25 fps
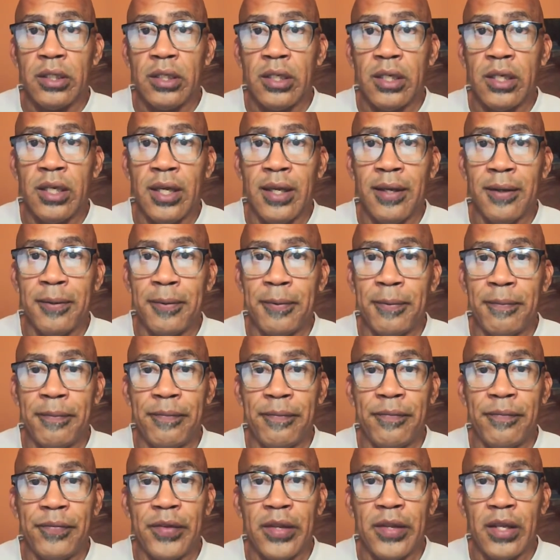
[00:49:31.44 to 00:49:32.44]
Okay.
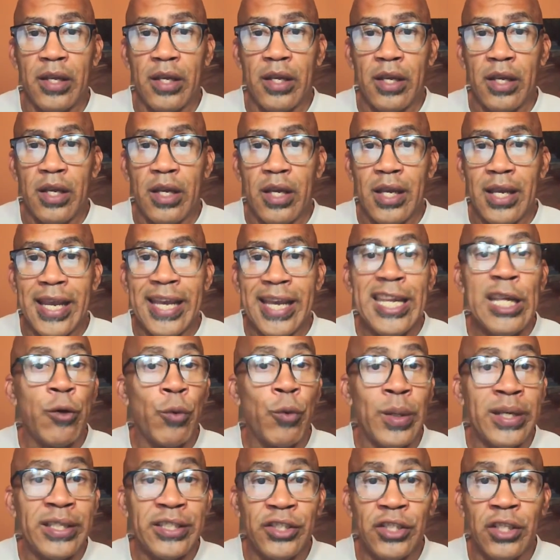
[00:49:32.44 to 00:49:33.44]
Any
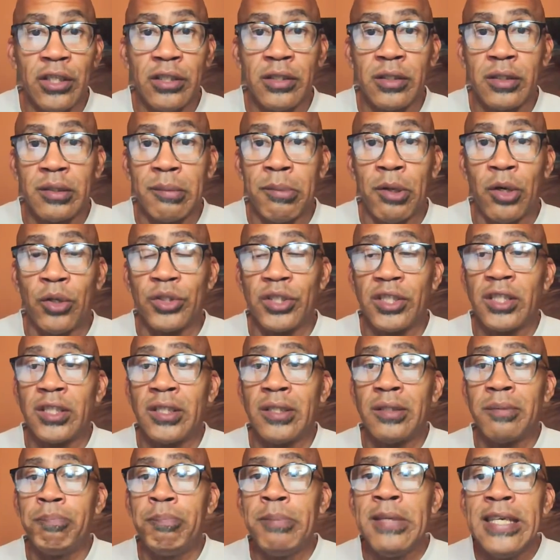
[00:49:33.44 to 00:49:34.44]
questions about
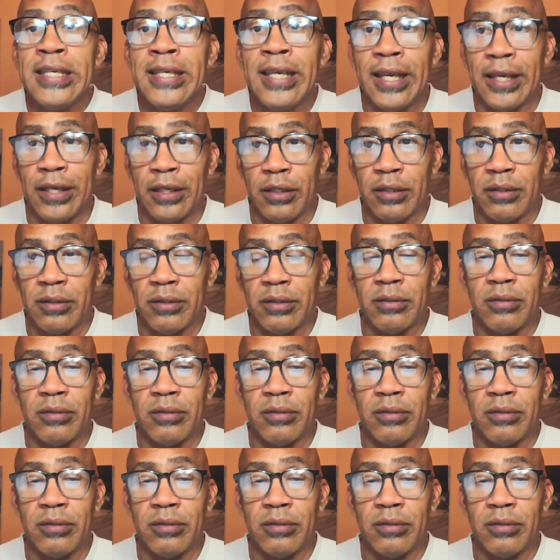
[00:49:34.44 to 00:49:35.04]
speaking